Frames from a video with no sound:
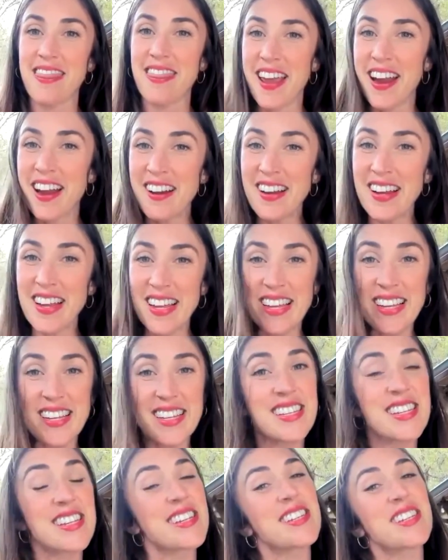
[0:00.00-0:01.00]
There
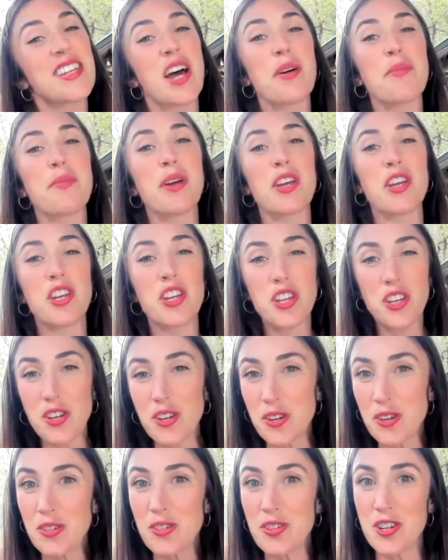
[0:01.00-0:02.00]
is some
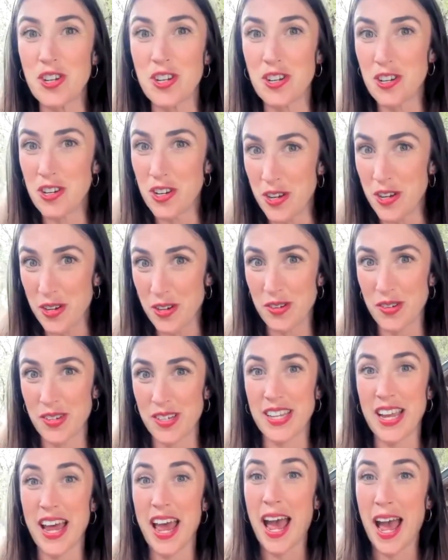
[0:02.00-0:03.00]
huge
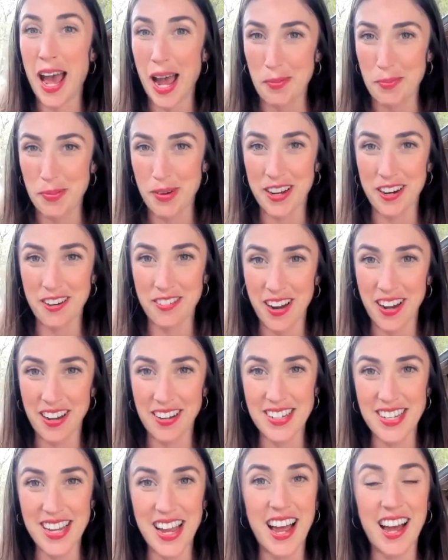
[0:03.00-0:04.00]
news happening
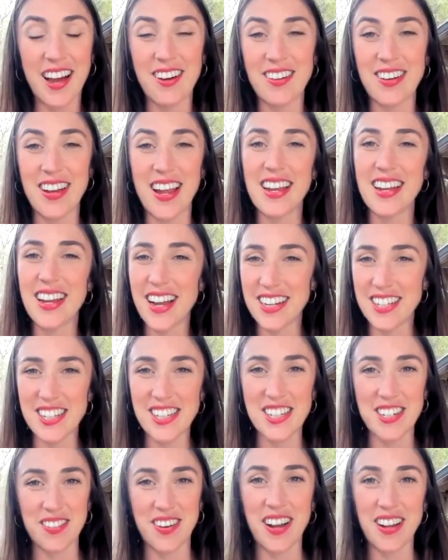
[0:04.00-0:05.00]
around town, and not
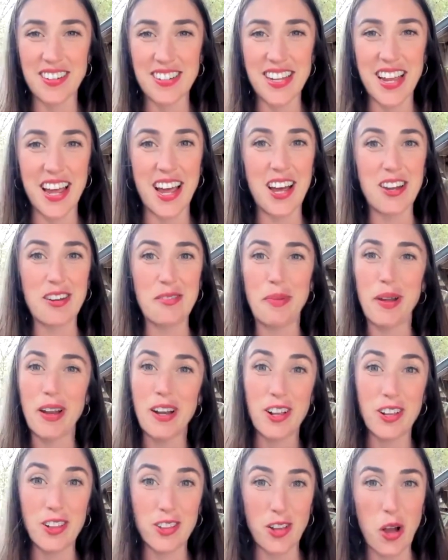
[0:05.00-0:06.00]
just around town,
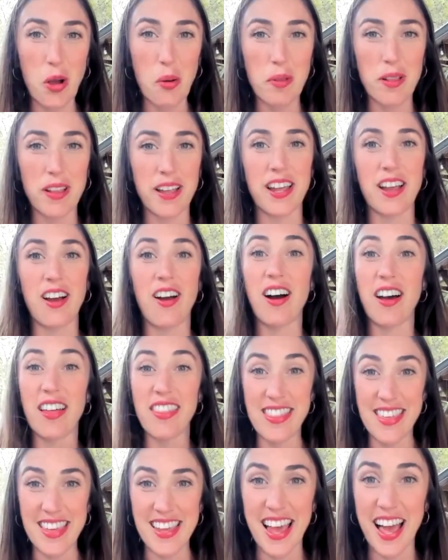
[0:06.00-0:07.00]
but globally
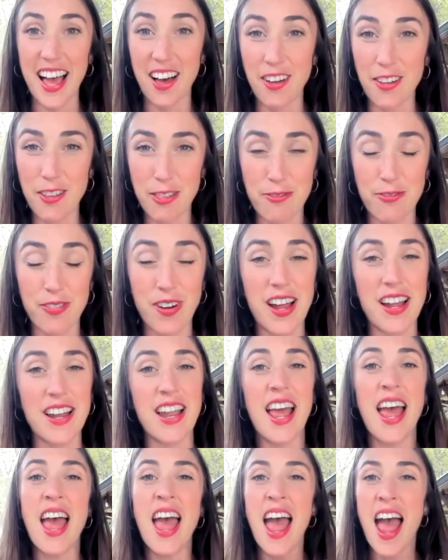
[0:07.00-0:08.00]
on the health front.
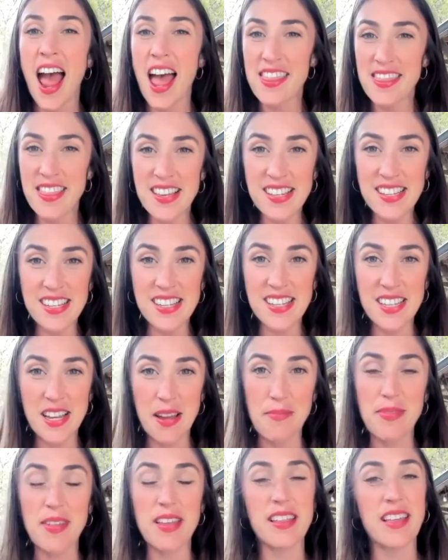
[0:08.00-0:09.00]
And this is
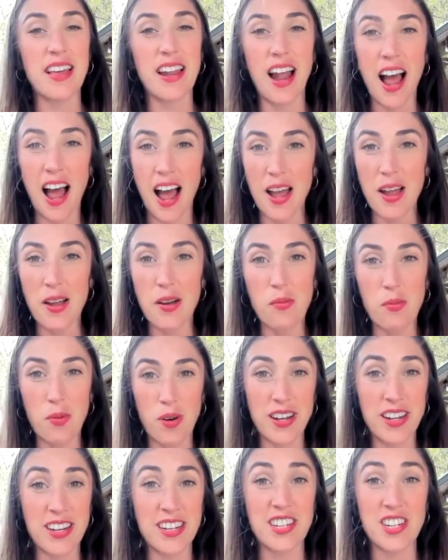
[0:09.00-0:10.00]
something that I
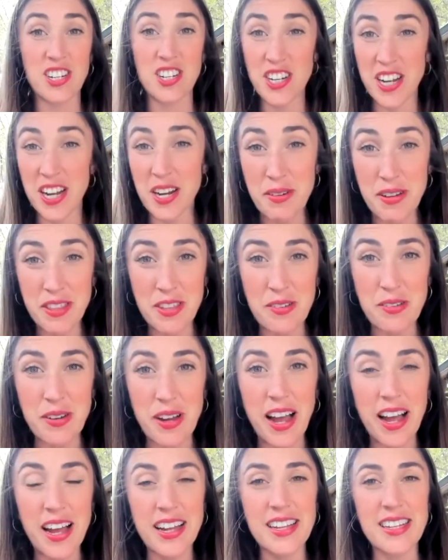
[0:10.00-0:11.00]
wanted to share with you
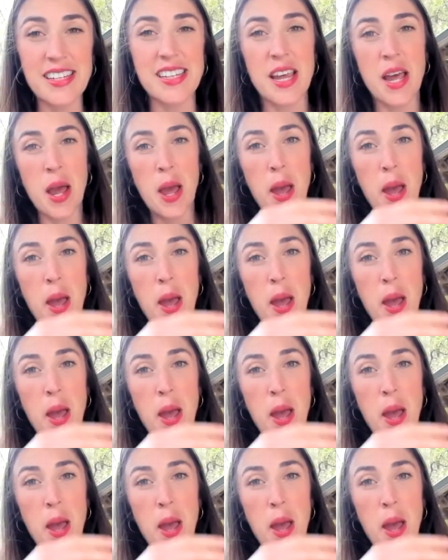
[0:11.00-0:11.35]
guys